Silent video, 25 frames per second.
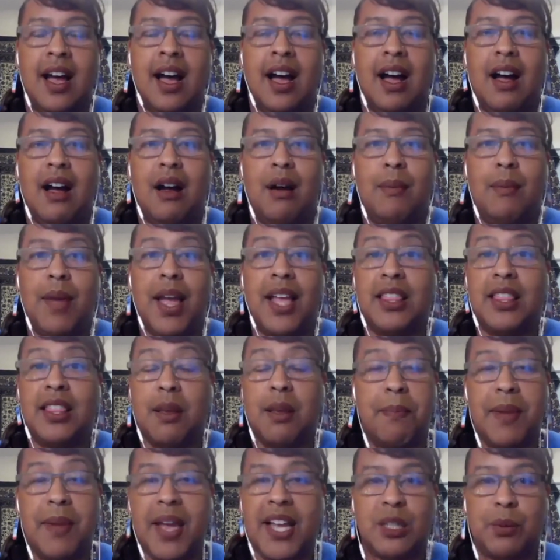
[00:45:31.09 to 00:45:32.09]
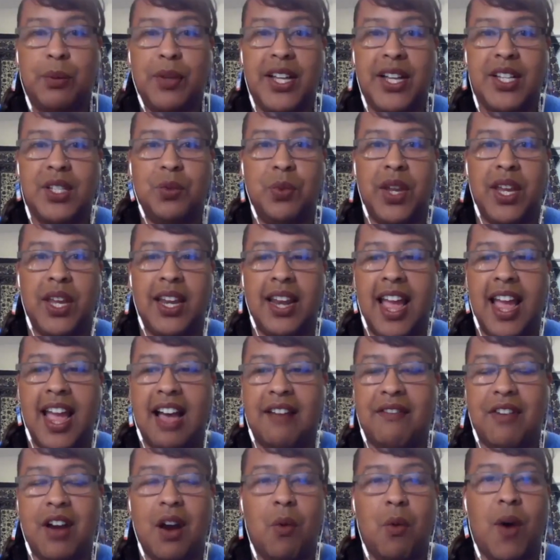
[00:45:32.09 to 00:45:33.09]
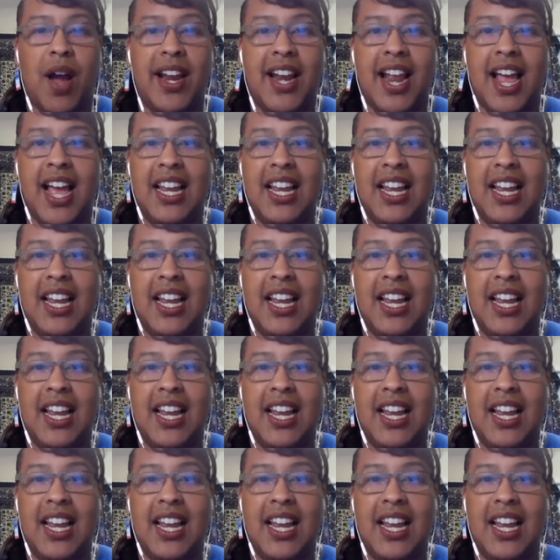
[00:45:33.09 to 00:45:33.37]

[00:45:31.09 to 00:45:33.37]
And the best place we can have our white